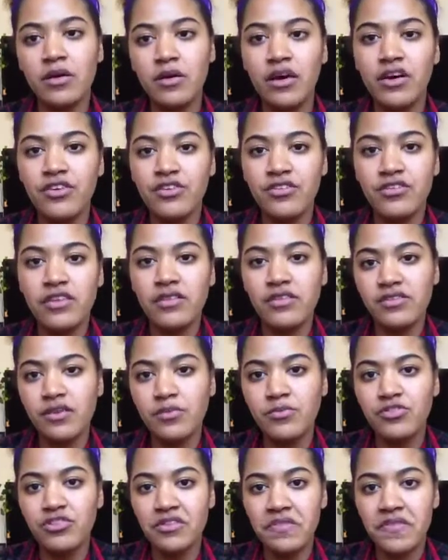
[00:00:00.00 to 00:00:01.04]
under the
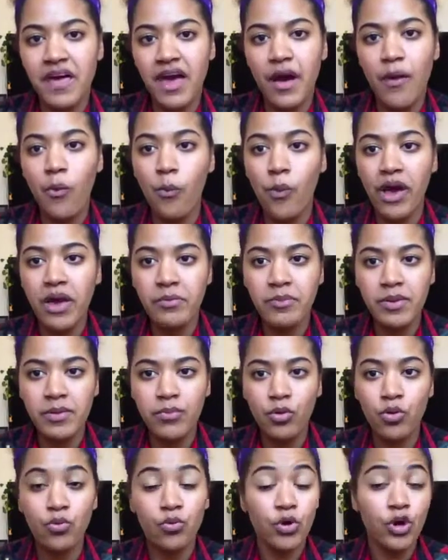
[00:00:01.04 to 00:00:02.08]
assumption that white
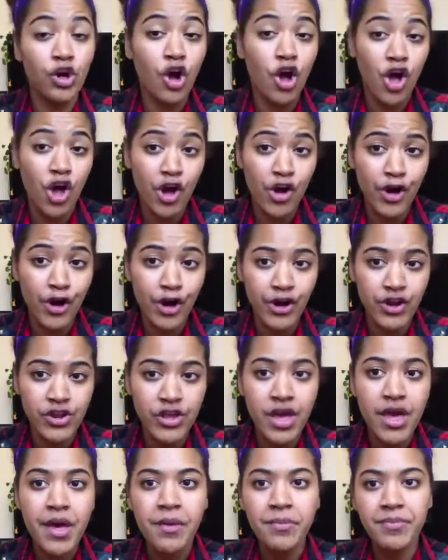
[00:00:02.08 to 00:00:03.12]
people work hard,
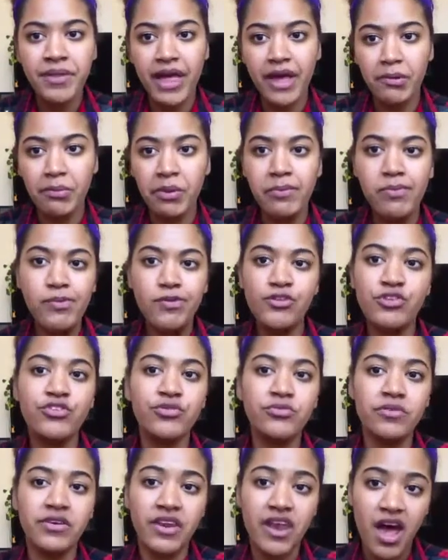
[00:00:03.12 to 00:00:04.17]
Black people
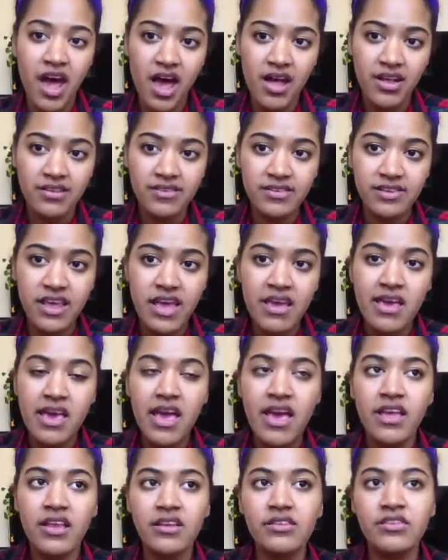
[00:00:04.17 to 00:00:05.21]
do not,
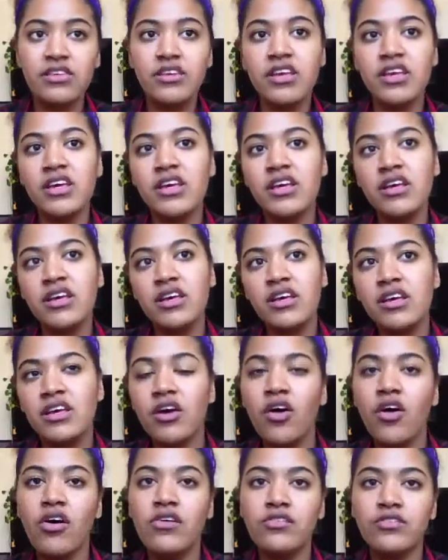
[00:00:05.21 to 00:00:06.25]
and
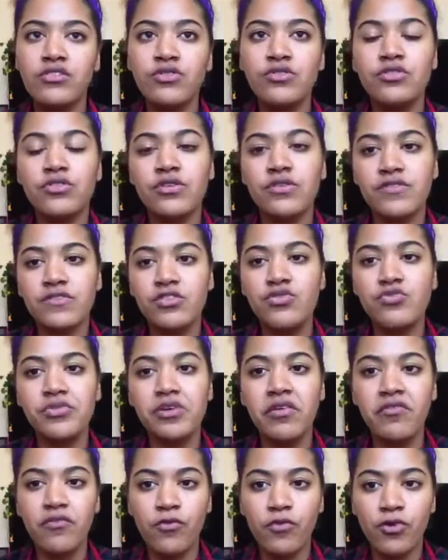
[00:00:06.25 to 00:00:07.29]
also serves to
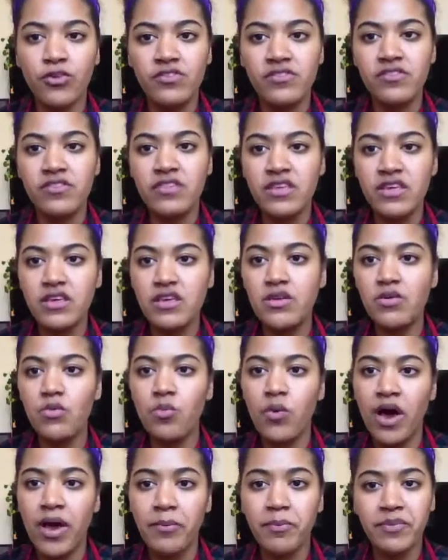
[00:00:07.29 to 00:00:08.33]
reinforce the
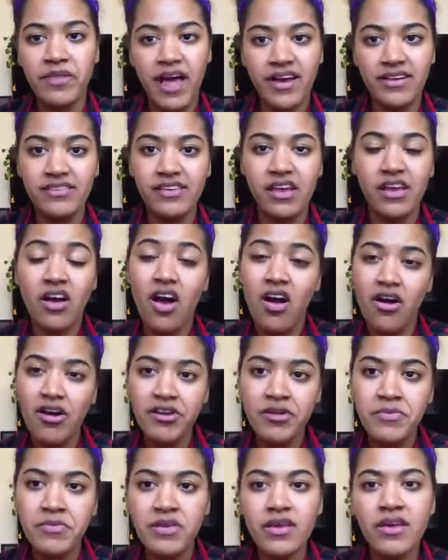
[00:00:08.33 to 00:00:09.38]
white-Black
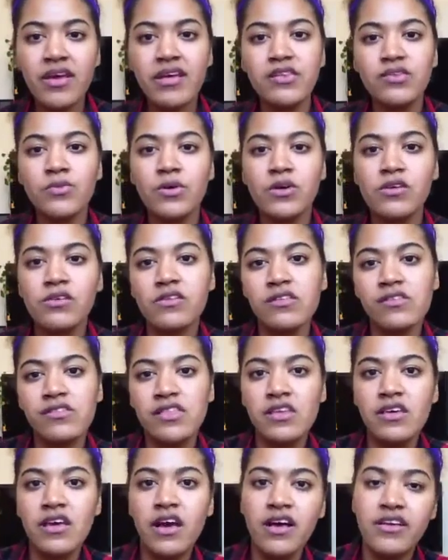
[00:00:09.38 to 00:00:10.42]
dichotomy as well as
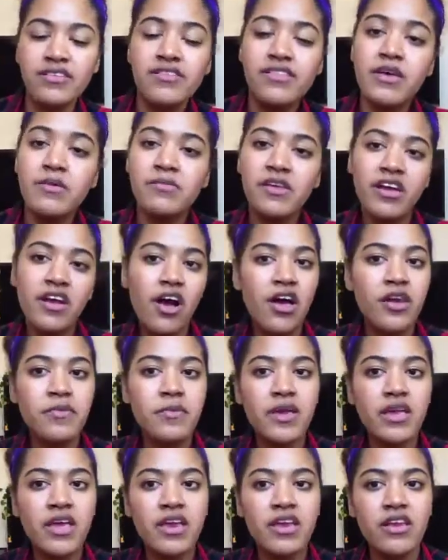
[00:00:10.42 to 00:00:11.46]
the us-them
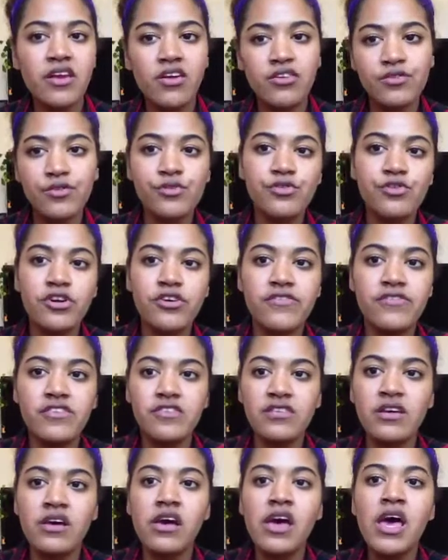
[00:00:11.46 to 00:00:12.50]
dichotomy. And it also serves
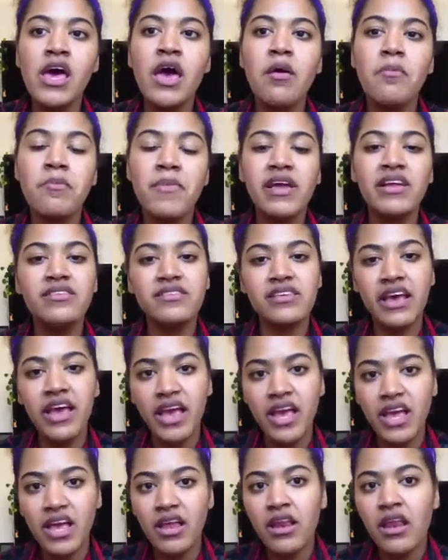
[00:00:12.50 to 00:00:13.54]
to
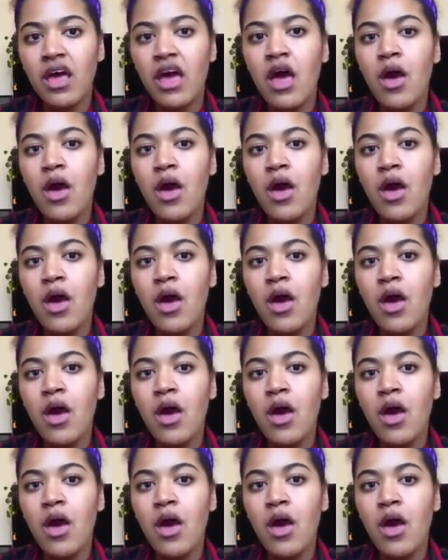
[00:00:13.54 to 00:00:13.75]
maintain